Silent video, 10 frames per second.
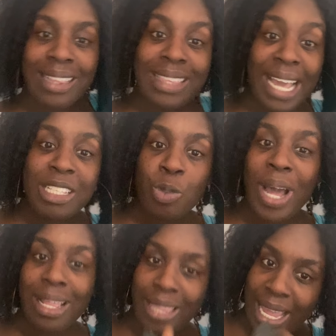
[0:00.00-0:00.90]
That's
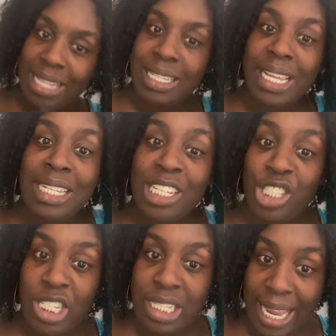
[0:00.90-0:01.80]
why they had to
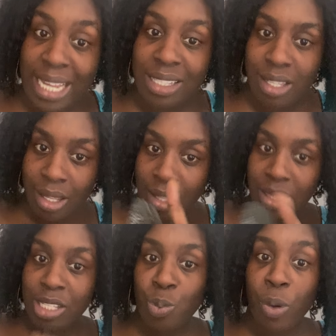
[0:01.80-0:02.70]
initiate
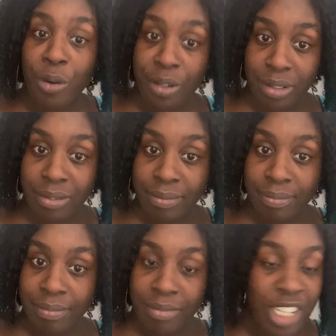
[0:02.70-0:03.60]
this work.
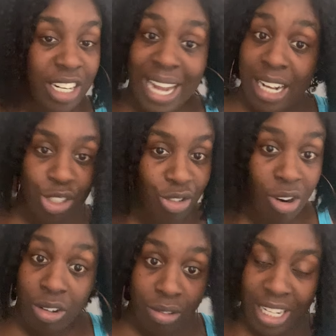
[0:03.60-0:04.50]
They're not
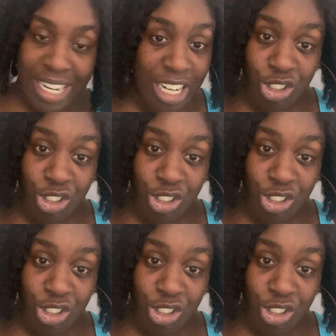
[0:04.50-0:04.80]
strong. They're not